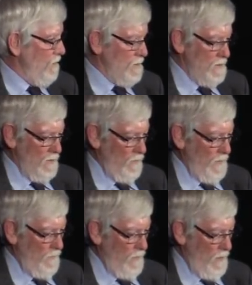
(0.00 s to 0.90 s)
can still
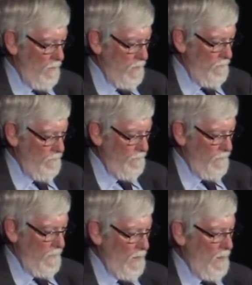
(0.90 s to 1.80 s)
be a problem.
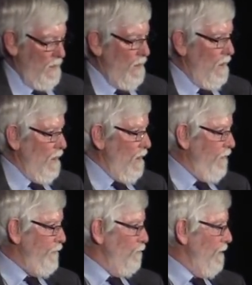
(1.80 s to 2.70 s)

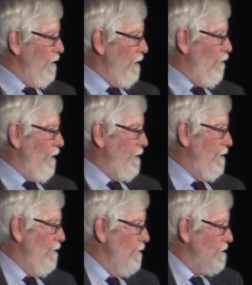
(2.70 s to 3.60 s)
If you really want to
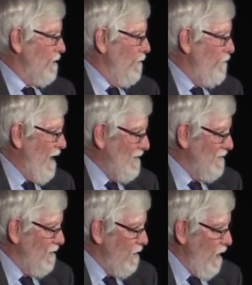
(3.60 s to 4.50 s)
use a
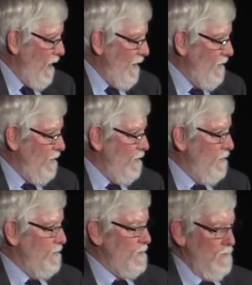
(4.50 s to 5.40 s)
compacted clay
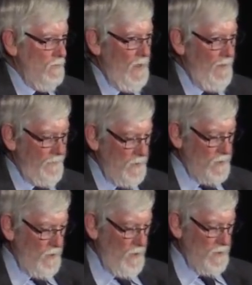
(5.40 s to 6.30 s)
and you have
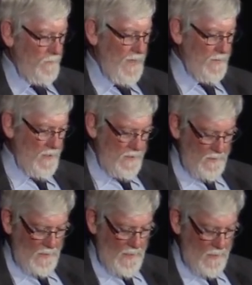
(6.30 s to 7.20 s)
concerns about
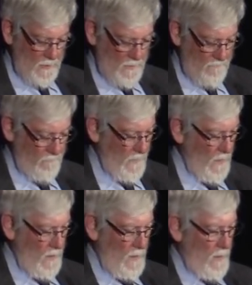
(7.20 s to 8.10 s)
desiccation,
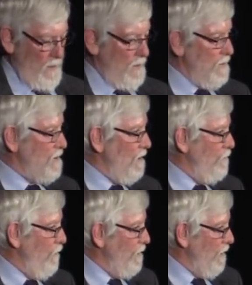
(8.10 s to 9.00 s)
consider
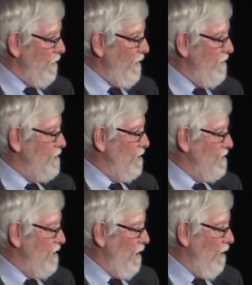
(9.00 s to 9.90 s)
putting a
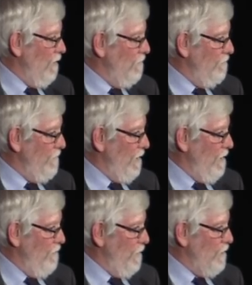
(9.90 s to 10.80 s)
GCL
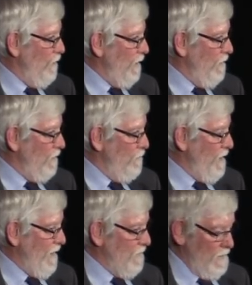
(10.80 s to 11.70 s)
between the
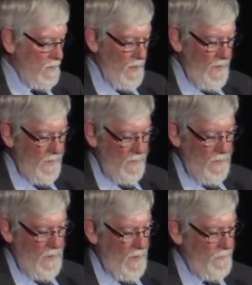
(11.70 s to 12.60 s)
compacted clay
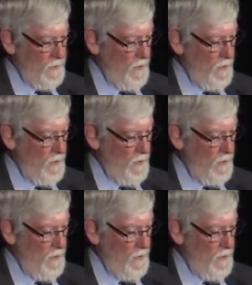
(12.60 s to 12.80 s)
and the